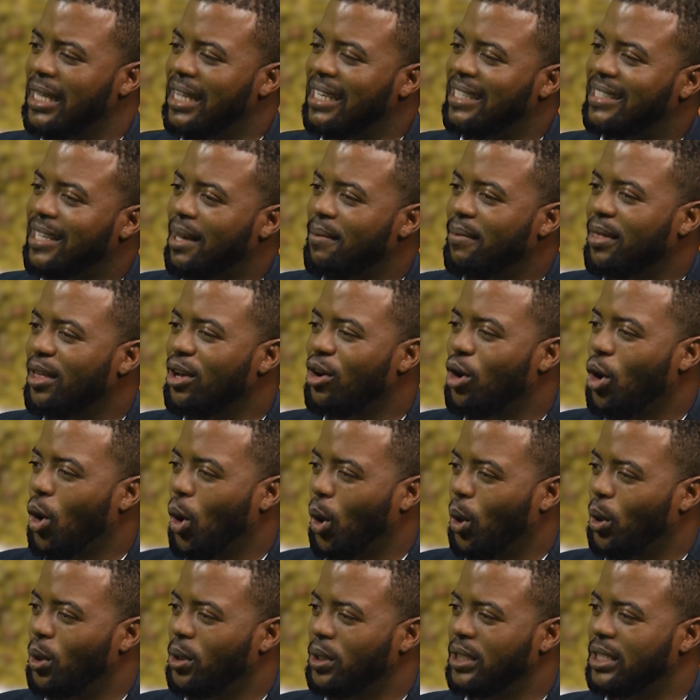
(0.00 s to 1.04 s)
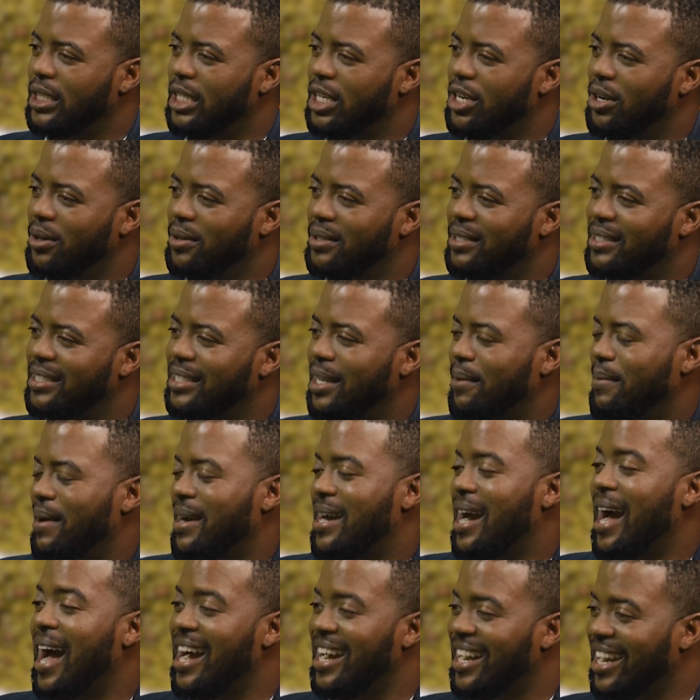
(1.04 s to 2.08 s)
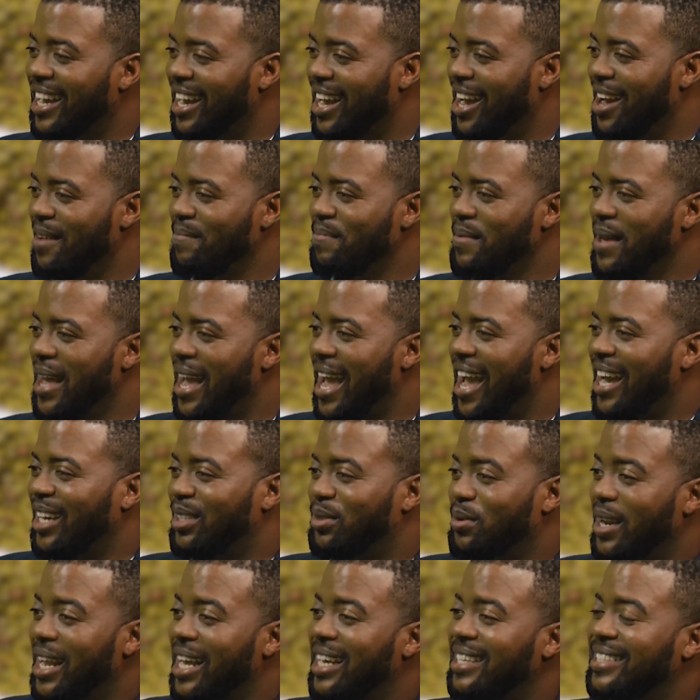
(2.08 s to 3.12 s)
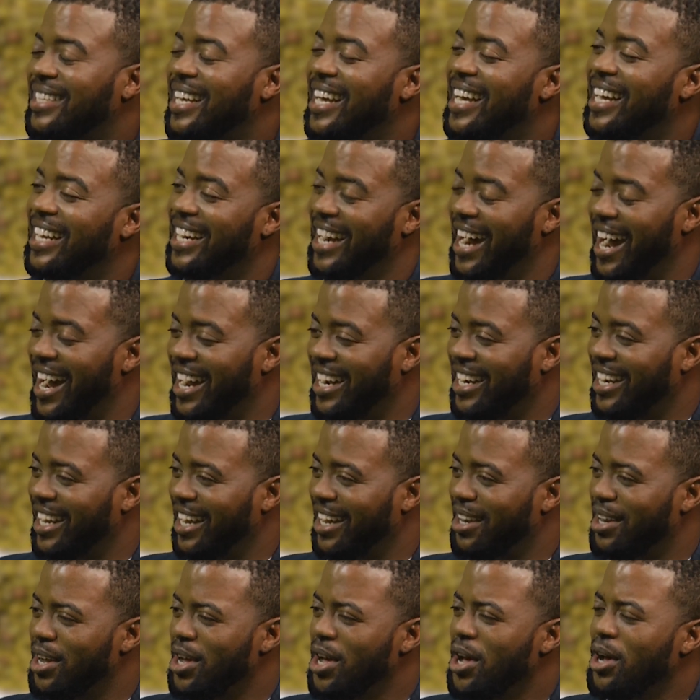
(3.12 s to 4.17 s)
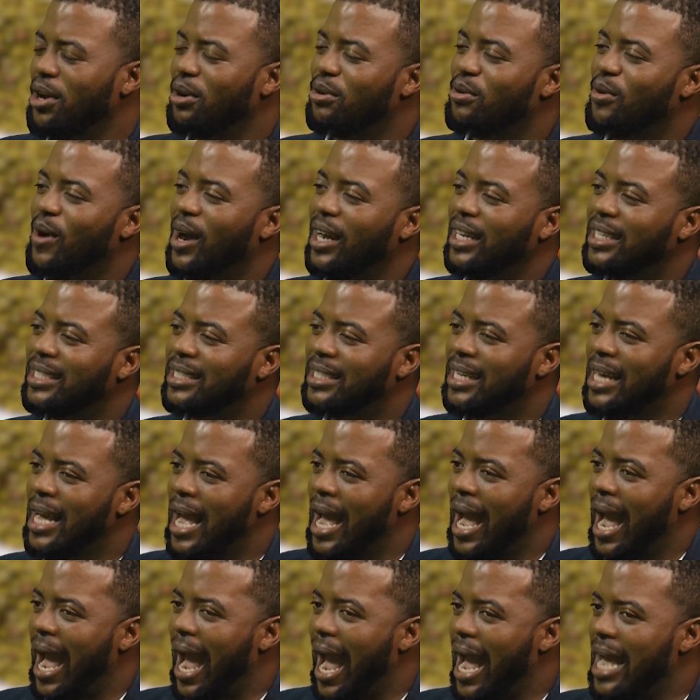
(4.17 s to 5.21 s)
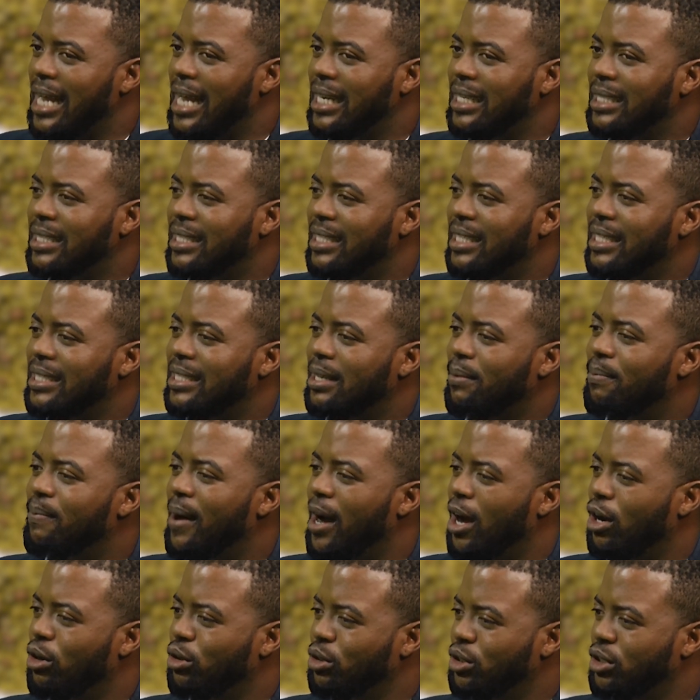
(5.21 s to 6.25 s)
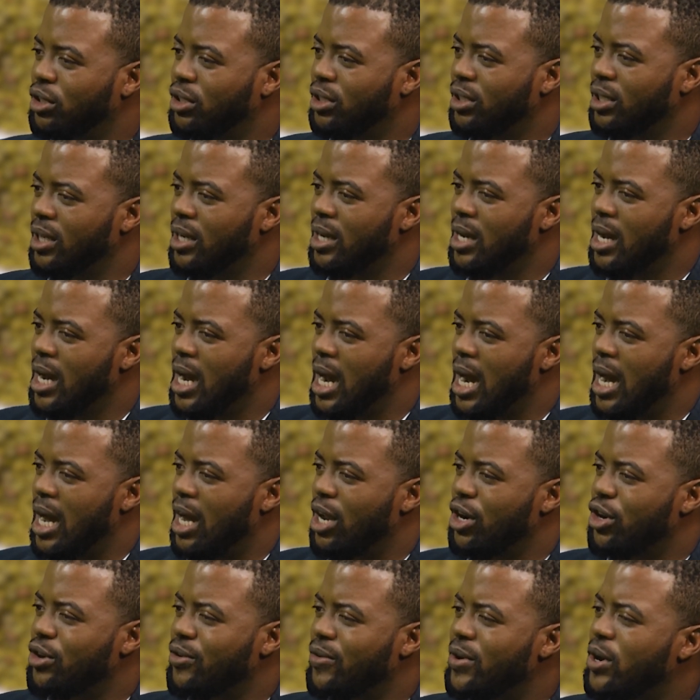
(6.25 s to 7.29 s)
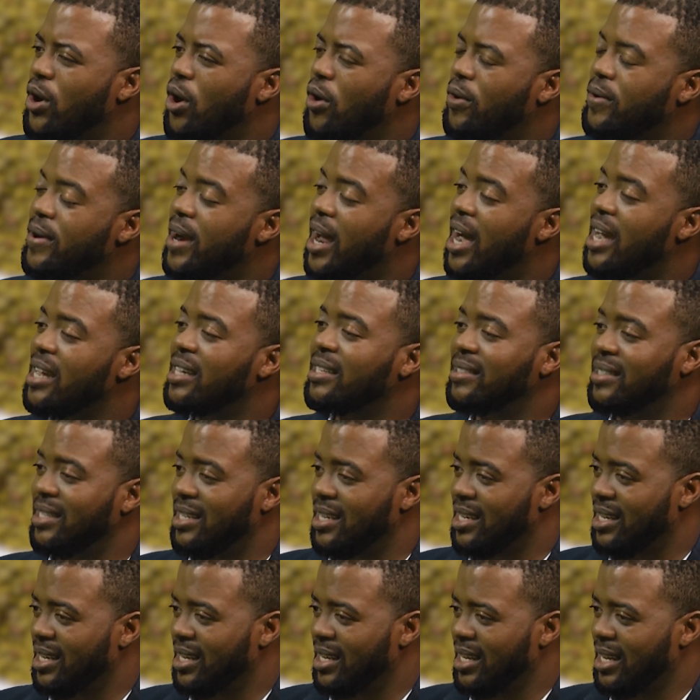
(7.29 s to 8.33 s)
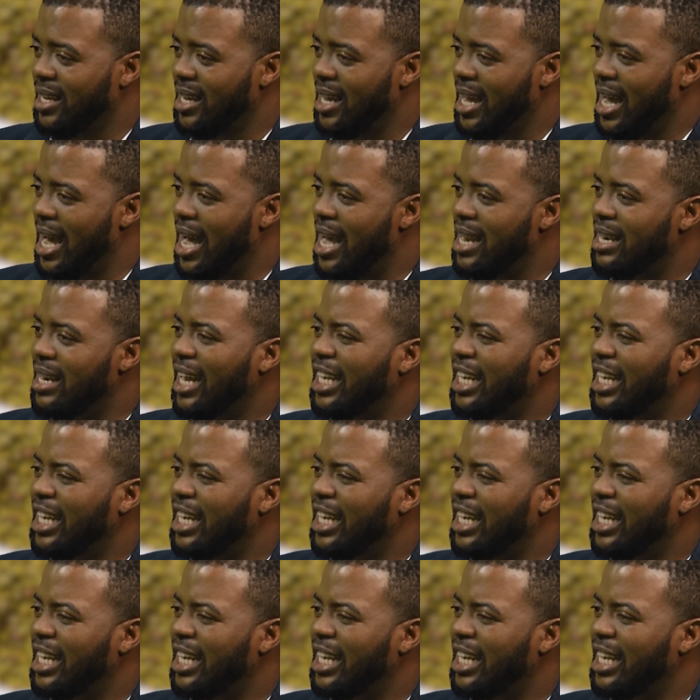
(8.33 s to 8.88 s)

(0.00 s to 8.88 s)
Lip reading: There's something called, you know, stomach hunger as well as head hunger, right? And it's about recognizing and